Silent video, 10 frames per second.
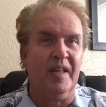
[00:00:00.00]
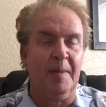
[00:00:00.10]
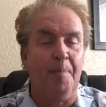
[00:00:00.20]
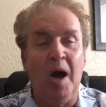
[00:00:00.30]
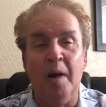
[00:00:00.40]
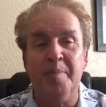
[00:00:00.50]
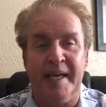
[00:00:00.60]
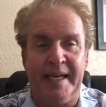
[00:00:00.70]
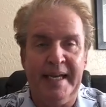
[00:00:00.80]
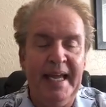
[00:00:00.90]
the
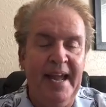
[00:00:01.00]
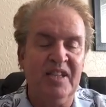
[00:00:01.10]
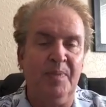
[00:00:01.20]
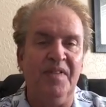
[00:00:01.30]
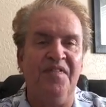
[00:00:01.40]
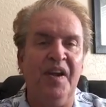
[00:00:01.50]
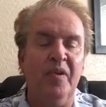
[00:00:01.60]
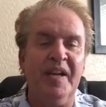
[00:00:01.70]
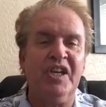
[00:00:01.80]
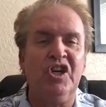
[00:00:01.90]
public has been
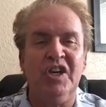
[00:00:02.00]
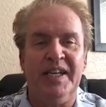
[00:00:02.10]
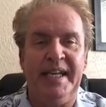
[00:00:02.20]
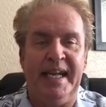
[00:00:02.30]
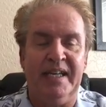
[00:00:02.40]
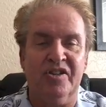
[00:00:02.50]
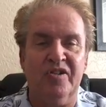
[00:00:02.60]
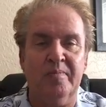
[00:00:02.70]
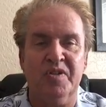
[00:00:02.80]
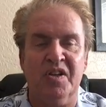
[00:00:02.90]
very good in
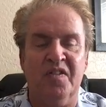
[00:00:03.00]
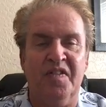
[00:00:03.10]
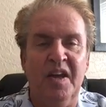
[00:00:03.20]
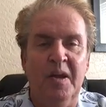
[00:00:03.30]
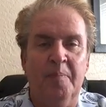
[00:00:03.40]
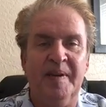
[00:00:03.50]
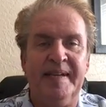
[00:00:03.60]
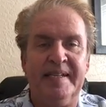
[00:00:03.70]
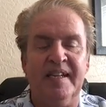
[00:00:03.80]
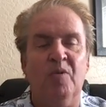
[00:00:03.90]
terms of
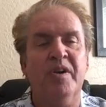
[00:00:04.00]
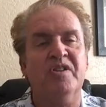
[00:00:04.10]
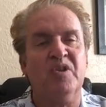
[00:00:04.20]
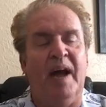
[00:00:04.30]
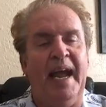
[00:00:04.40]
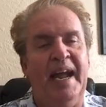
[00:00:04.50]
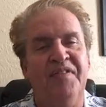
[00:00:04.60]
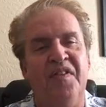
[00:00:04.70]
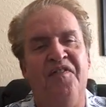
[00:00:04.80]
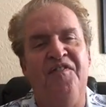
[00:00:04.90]
predicting winners. So I
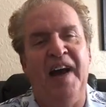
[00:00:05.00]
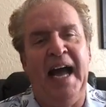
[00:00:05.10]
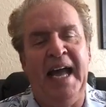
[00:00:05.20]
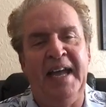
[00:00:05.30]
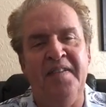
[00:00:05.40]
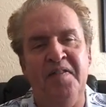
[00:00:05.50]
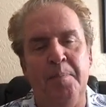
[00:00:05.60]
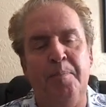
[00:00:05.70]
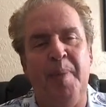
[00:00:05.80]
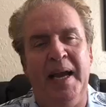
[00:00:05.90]
have the five
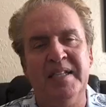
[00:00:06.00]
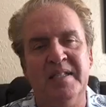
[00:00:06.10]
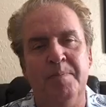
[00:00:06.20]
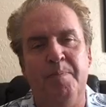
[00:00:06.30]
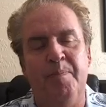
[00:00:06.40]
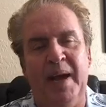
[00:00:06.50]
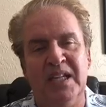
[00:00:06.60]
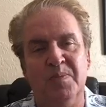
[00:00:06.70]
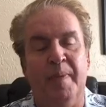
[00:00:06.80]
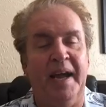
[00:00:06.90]
best
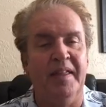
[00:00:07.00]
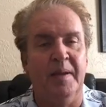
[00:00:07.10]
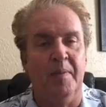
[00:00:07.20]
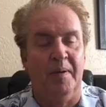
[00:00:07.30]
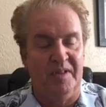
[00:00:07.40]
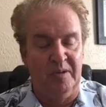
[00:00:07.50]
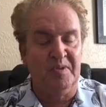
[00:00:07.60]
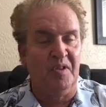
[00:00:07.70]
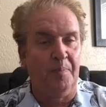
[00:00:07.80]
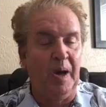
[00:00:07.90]
bets by the in
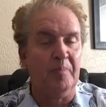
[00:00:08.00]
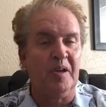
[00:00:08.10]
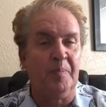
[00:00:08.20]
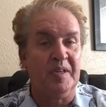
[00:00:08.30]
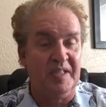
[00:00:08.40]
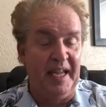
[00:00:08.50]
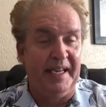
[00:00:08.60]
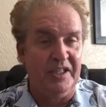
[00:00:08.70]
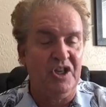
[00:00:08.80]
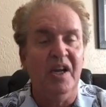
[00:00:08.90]
terms of the public
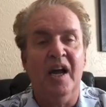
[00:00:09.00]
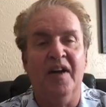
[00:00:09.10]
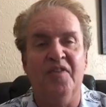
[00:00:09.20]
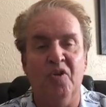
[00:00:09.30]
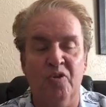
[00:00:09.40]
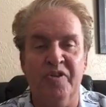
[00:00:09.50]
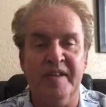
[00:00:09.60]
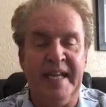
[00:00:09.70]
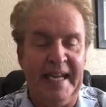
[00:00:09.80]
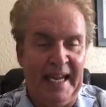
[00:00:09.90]
percentage of who they're
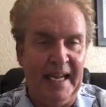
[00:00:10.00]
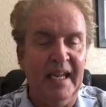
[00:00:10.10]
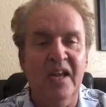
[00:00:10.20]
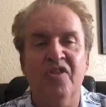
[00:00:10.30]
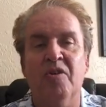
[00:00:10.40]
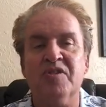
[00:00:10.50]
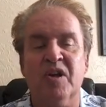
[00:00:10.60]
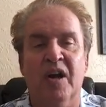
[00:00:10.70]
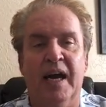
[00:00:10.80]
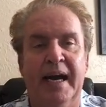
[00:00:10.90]
taking. Those
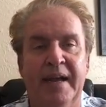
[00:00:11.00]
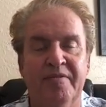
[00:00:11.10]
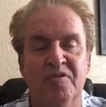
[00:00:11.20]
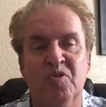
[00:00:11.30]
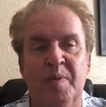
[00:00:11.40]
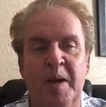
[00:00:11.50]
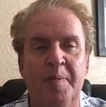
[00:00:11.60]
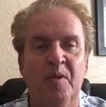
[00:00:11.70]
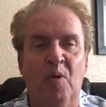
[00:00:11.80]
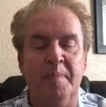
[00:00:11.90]
are uh, those will be
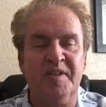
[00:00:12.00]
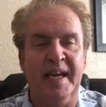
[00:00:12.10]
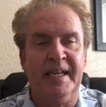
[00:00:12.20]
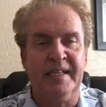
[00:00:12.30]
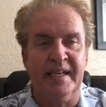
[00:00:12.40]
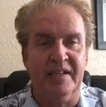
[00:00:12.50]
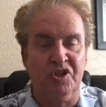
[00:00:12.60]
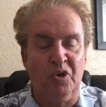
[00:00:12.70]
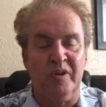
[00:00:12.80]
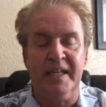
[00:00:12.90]
up on the website uh,
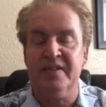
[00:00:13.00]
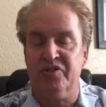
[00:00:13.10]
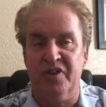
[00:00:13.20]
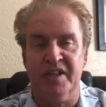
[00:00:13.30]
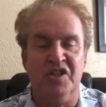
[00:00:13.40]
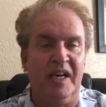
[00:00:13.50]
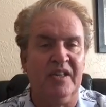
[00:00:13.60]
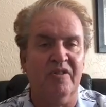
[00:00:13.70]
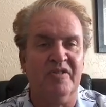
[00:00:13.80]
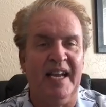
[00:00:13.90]
shortly, so you can
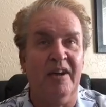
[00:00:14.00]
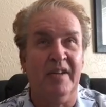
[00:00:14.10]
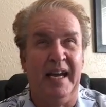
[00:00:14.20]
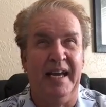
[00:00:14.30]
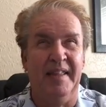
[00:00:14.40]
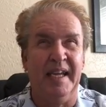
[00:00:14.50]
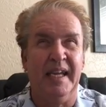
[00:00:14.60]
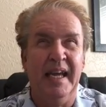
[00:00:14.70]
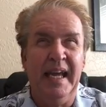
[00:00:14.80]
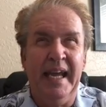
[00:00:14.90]
check those out. Uh, I think